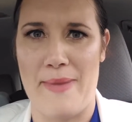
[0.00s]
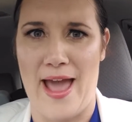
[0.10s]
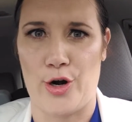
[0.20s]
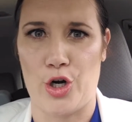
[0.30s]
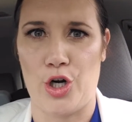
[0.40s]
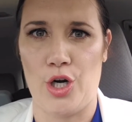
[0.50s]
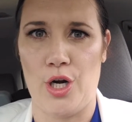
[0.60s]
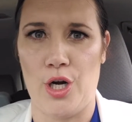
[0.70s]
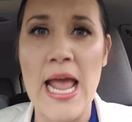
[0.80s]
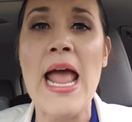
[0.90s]
batter
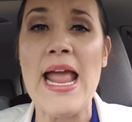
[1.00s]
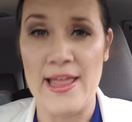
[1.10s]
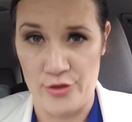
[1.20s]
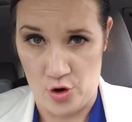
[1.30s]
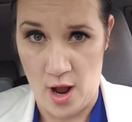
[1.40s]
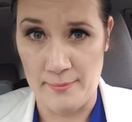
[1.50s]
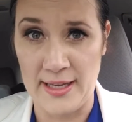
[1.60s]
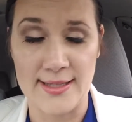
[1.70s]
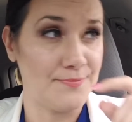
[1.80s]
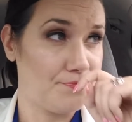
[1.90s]
in their
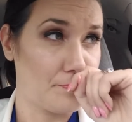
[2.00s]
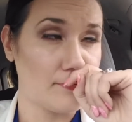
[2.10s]
omelets.